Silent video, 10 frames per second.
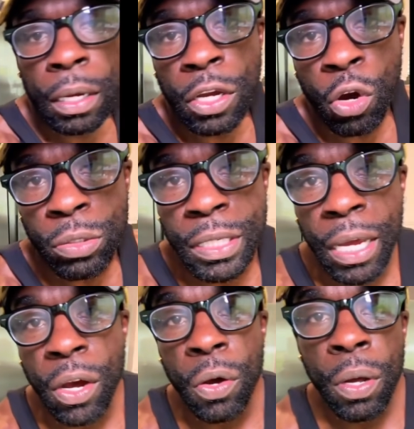Go
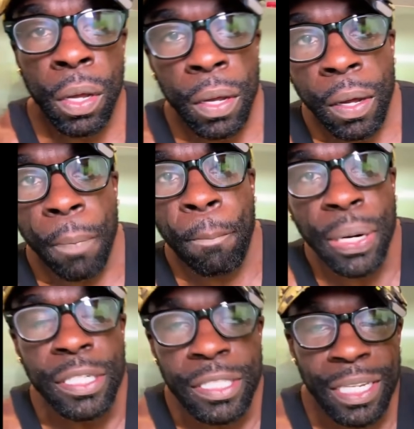tell
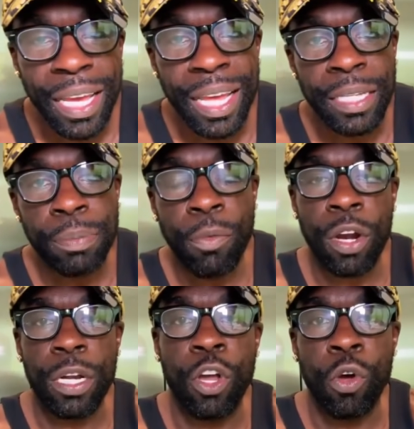pussy ass Marc
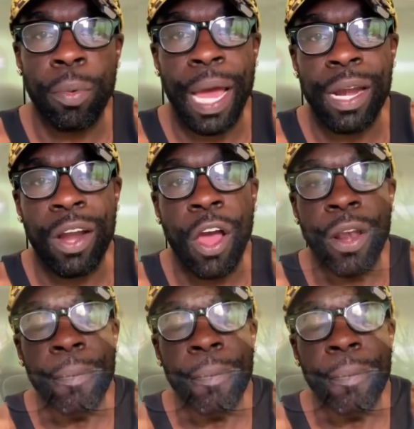Lobliner and all them go.